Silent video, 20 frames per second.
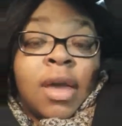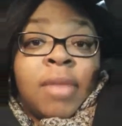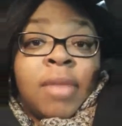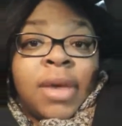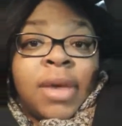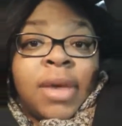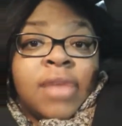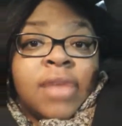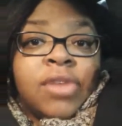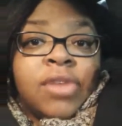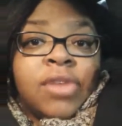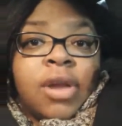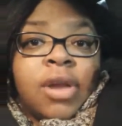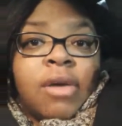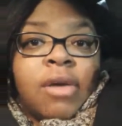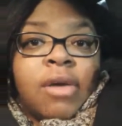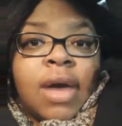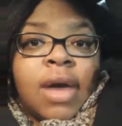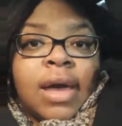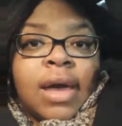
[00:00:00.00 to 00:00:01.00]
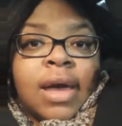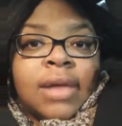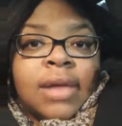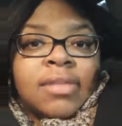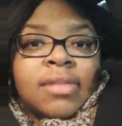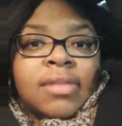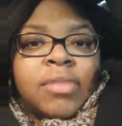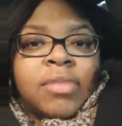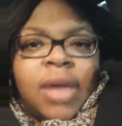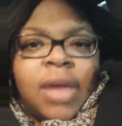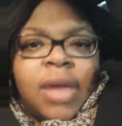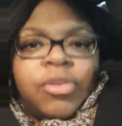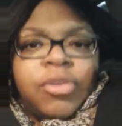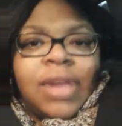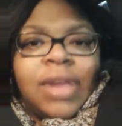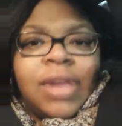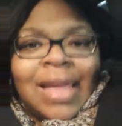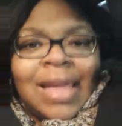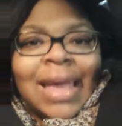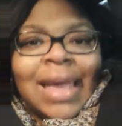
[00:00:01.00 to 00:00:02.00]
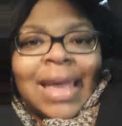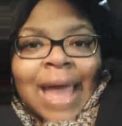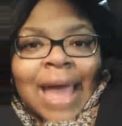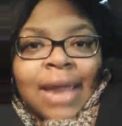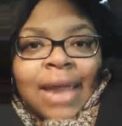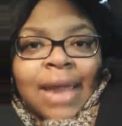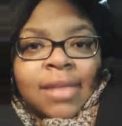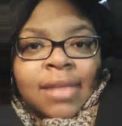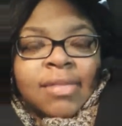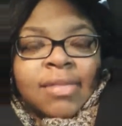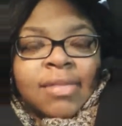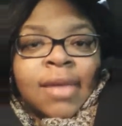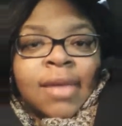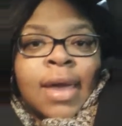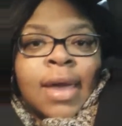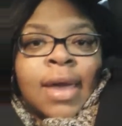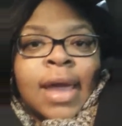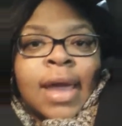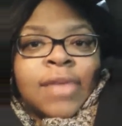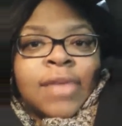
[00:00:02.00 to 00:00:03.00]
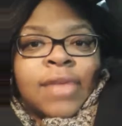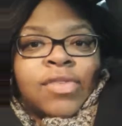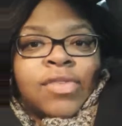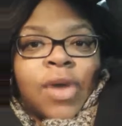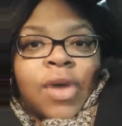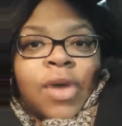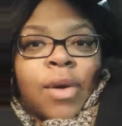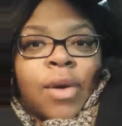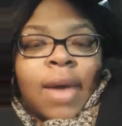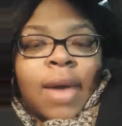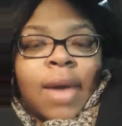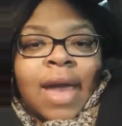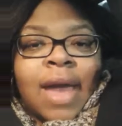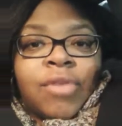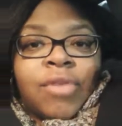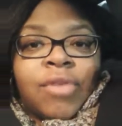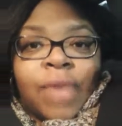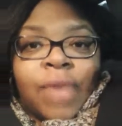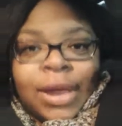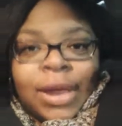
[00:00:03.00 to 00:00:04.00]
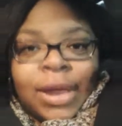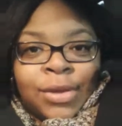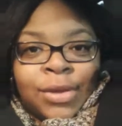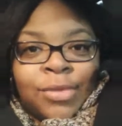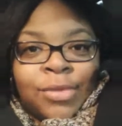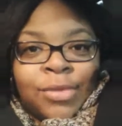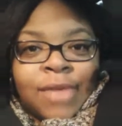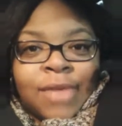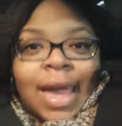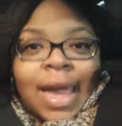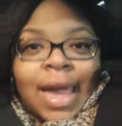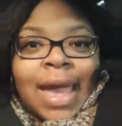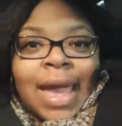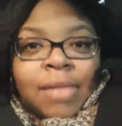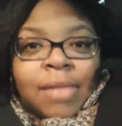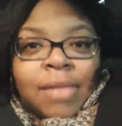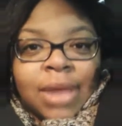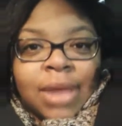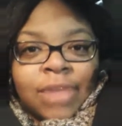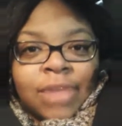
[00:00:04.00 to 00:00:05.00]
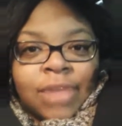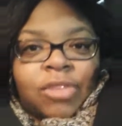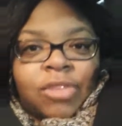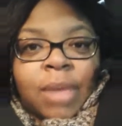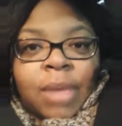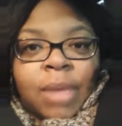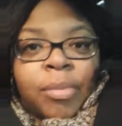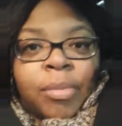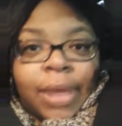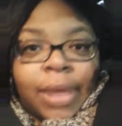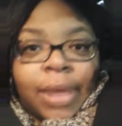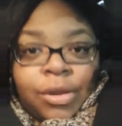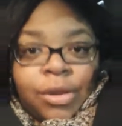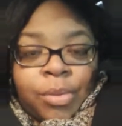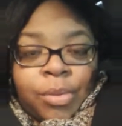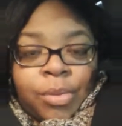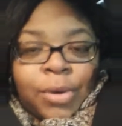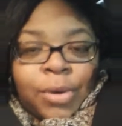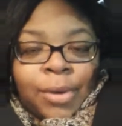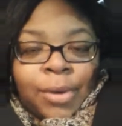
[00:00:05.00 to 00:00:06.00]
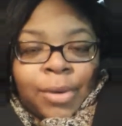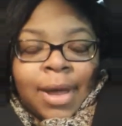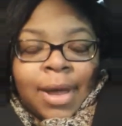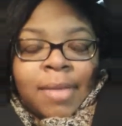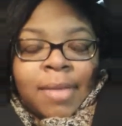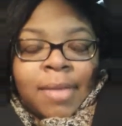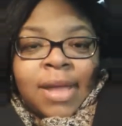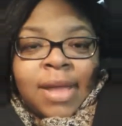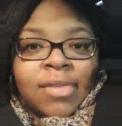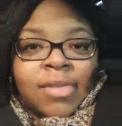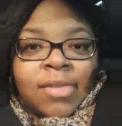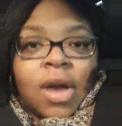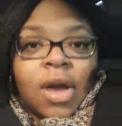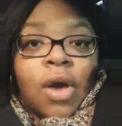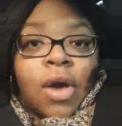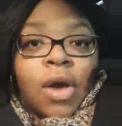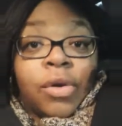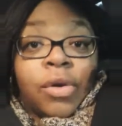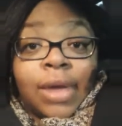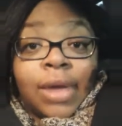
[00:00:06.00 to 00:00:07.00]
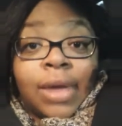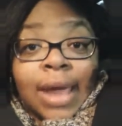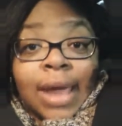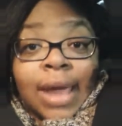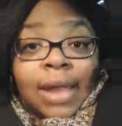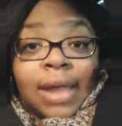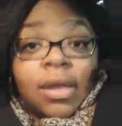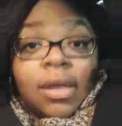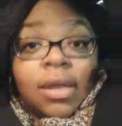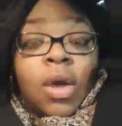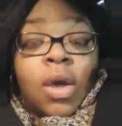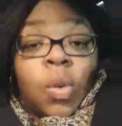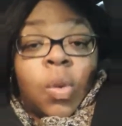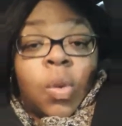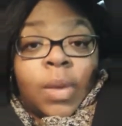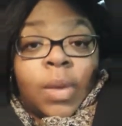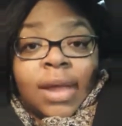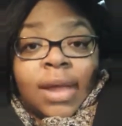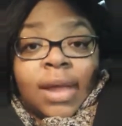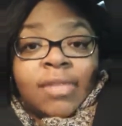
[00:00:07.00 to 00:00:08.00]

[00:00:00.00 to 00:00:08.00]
because, sometimes you need that guidance. And so I have great news. I am launching my brand new program. It's called Create Winning